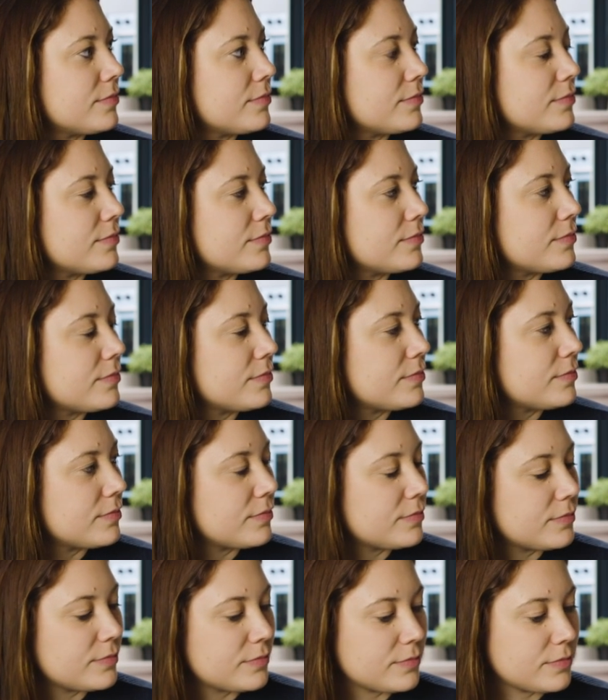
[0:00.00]

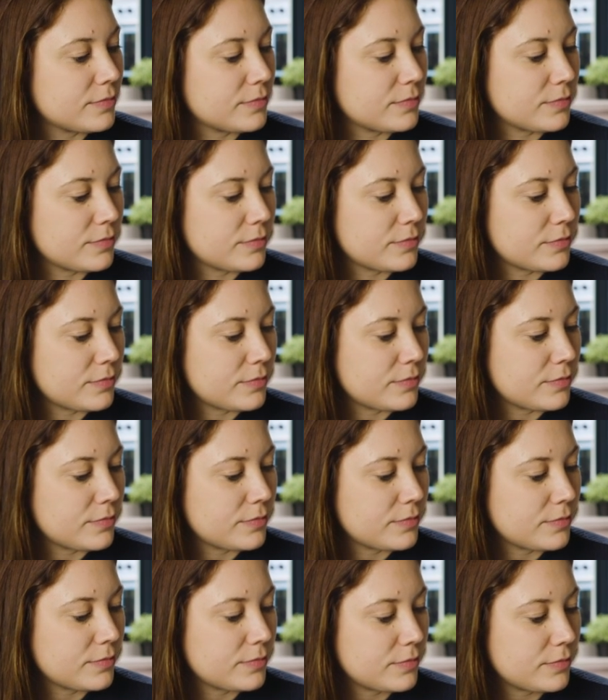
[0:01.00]

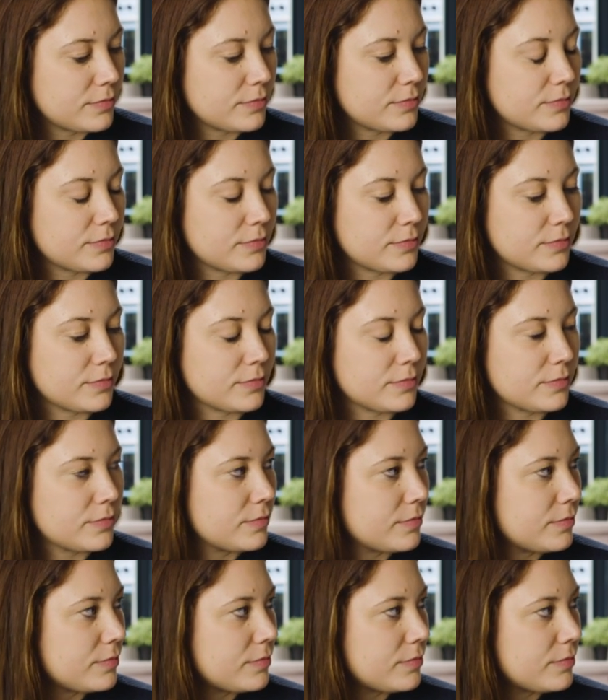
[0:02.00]
[no speech]